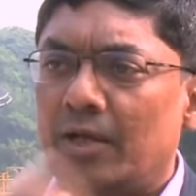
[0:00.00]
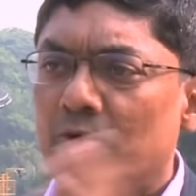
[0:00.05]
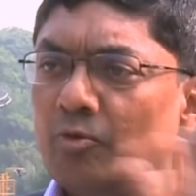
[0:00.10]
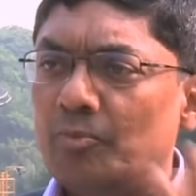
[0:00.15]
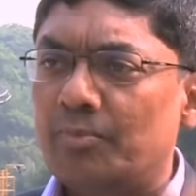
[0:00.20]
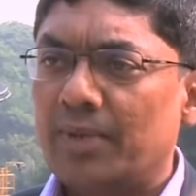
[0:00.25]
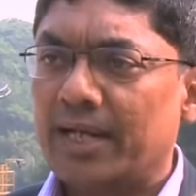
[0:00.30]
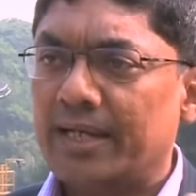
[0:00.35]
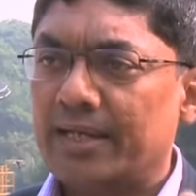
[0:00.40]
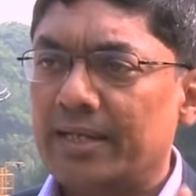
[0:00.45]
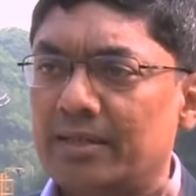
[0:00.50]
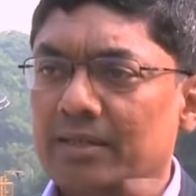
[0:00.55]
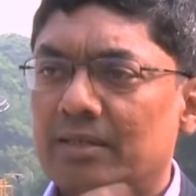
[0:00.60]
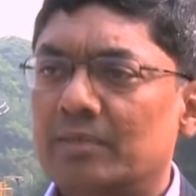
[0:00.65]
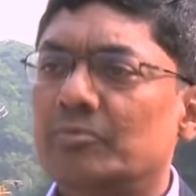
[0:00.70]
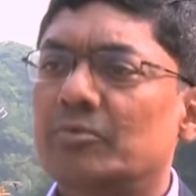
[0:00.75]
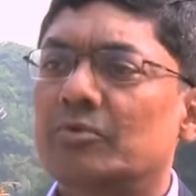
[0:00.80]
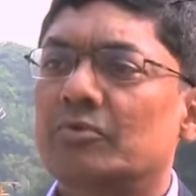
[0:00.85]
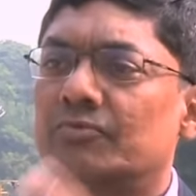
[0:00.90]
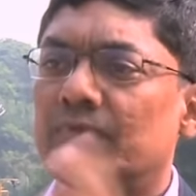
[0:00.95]
and you break it,
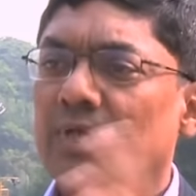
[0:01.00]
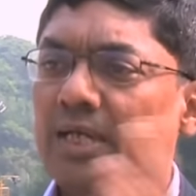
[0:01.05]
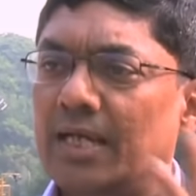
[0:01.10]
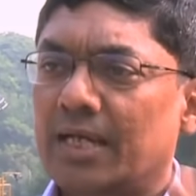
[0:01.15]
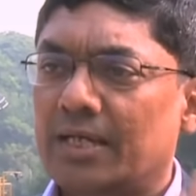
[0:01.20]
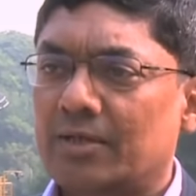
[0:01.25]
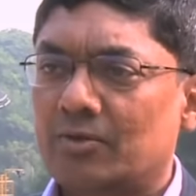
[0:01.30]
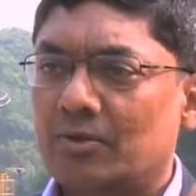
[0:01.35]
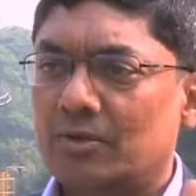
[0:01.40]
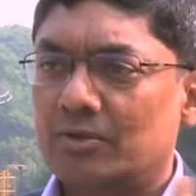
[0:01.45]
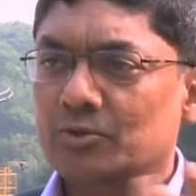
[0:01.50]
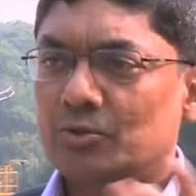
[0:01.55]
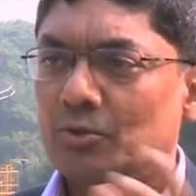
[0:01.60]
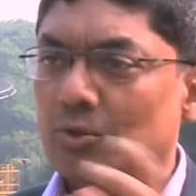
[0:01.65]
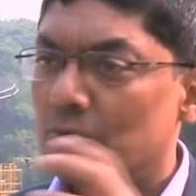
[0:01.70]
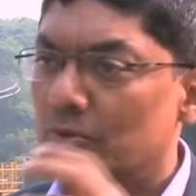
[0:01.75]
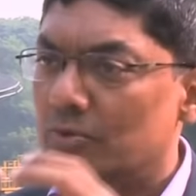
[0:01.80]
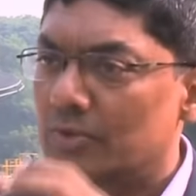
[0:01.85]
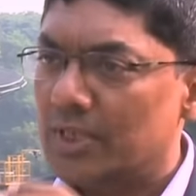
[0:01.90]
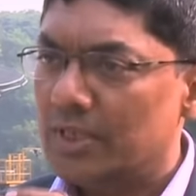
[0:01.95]
remove the electrons,
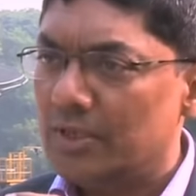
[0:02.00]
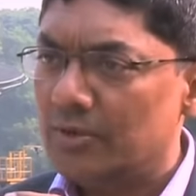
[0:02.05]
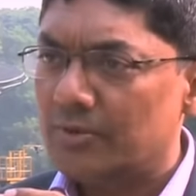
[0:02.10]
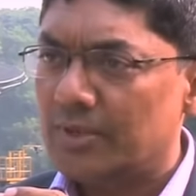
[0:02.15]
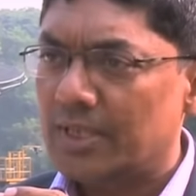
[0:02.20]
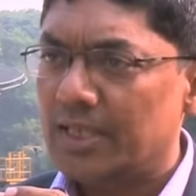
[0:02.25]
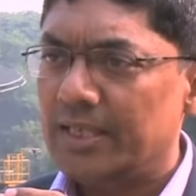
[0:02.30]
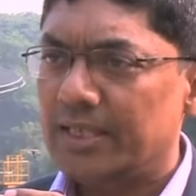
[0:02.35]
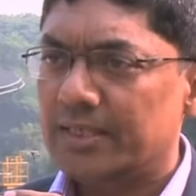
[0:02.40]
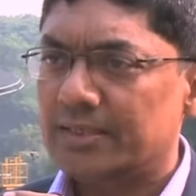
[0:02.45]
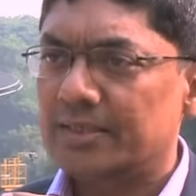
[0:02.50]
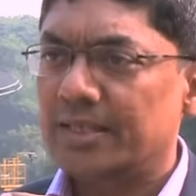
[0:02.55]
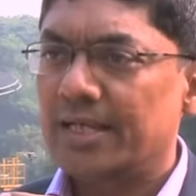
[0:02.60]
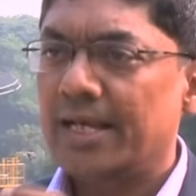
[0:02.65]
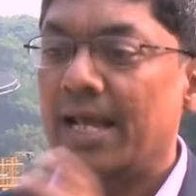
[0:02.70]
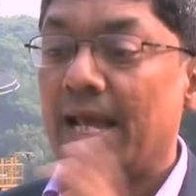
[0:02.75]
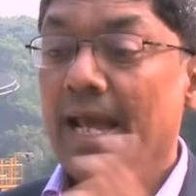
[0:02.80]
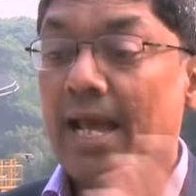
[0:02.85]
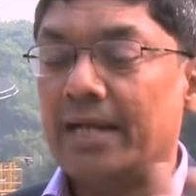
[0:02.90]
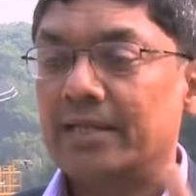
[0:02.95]
go to the nucleus
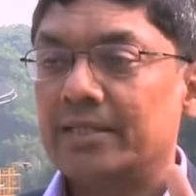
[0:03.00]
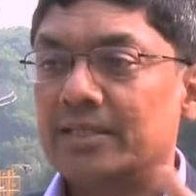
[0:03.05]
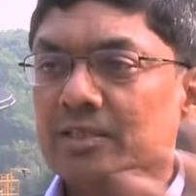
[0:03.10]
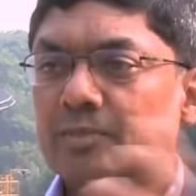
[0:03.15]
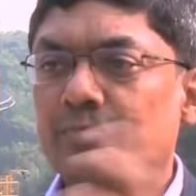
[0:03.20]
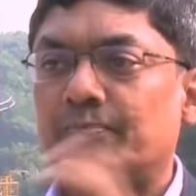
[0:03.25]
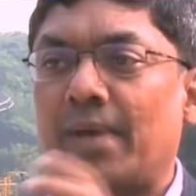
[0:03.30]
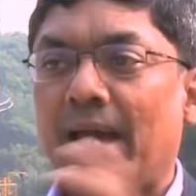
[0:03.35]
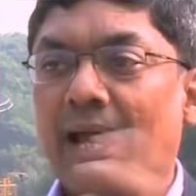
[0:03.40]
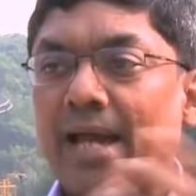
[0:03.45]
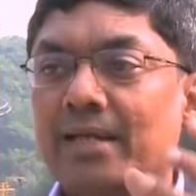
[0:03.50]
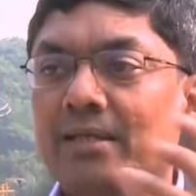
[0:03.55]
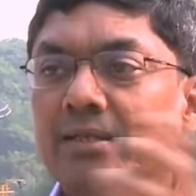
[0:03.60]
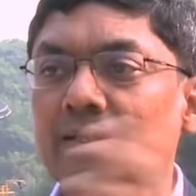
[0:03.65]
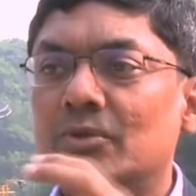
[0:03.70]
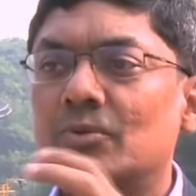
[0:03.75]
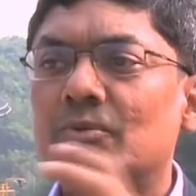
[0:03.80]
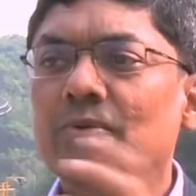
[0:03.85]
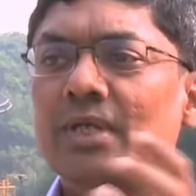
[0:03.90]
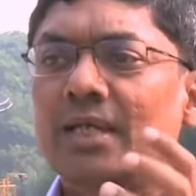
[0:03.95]
and just pack
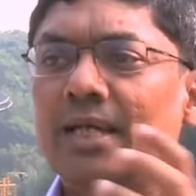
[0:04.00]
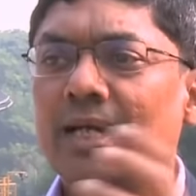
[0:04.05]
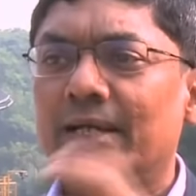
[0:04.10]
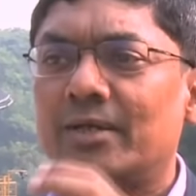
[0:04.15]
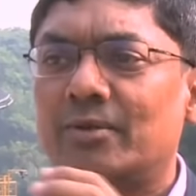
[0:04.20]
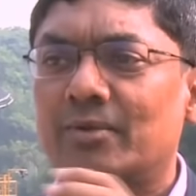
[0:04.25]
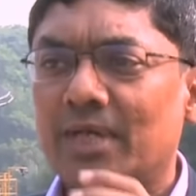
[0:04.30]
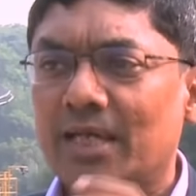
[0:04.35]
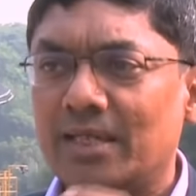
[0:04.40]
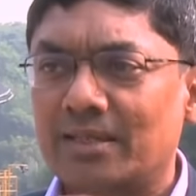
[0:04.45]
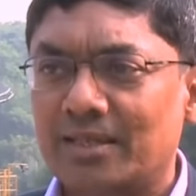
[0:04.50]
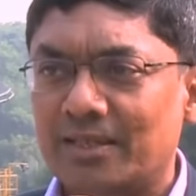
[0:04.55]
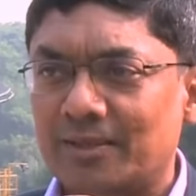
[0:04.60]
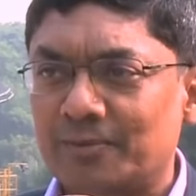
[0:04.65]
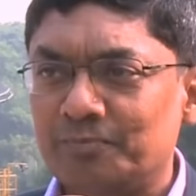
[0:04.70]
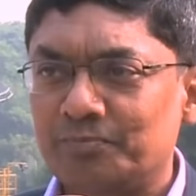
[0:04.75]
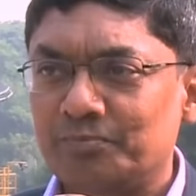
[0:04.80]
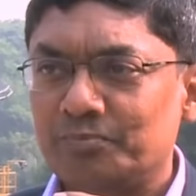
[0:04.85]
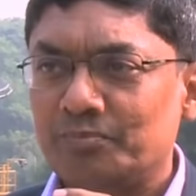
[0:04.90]
nuclei together